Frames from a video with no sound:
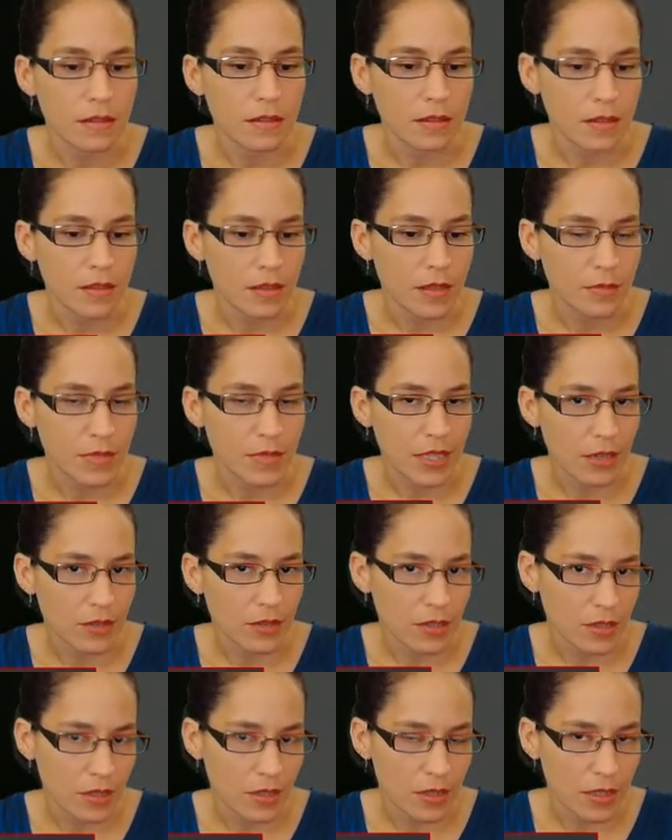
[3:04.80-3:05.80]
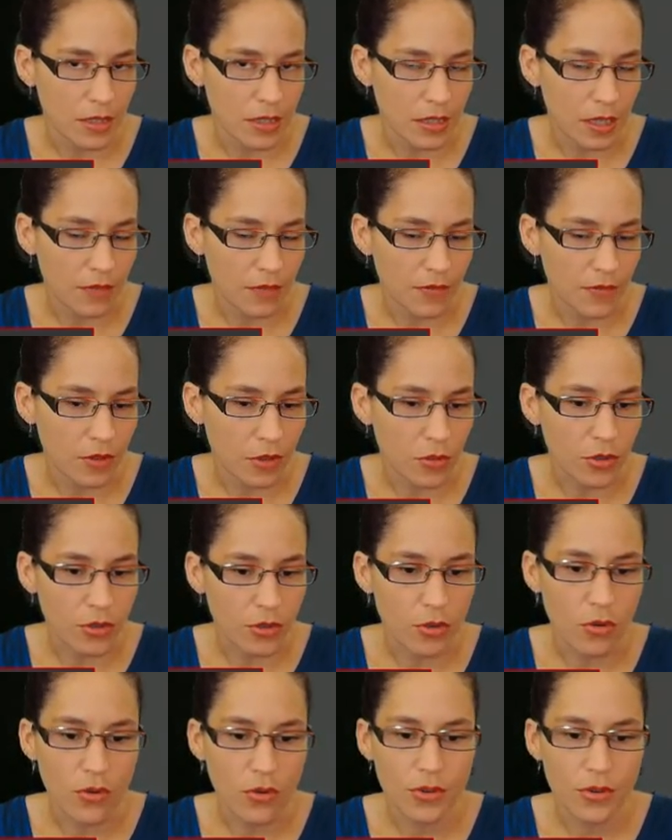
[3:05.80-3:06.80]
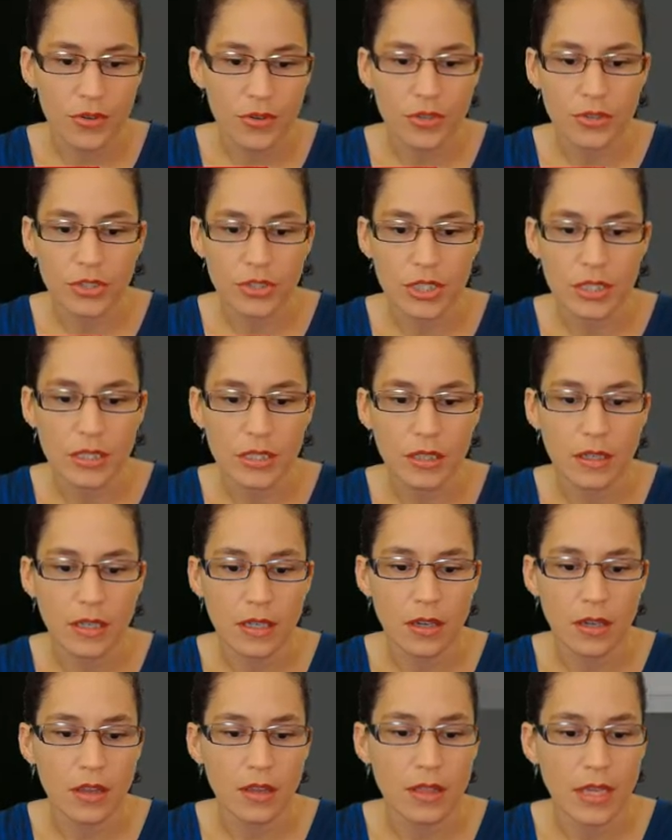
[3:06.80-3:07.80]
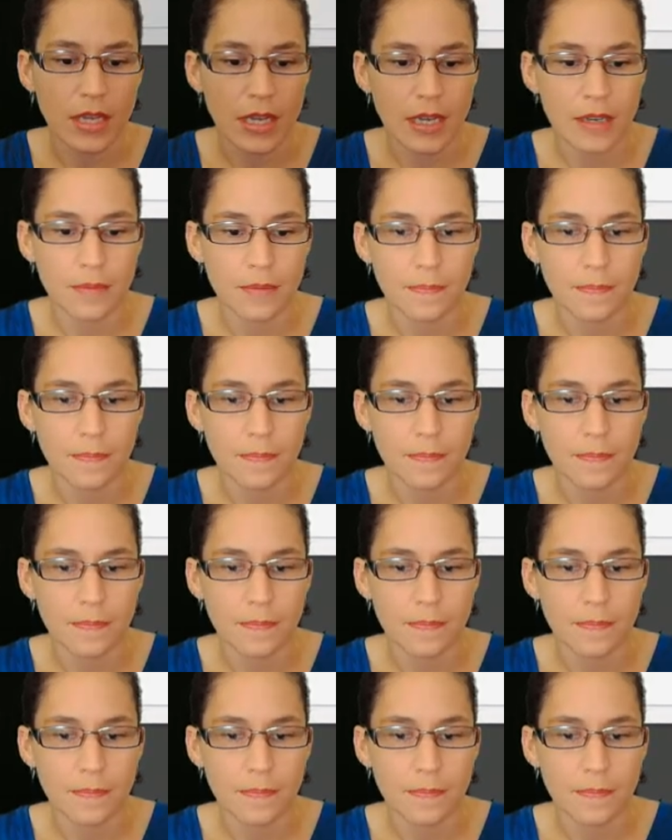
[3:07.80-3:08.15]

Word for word: come down into this left lower corner. You'll just click on that.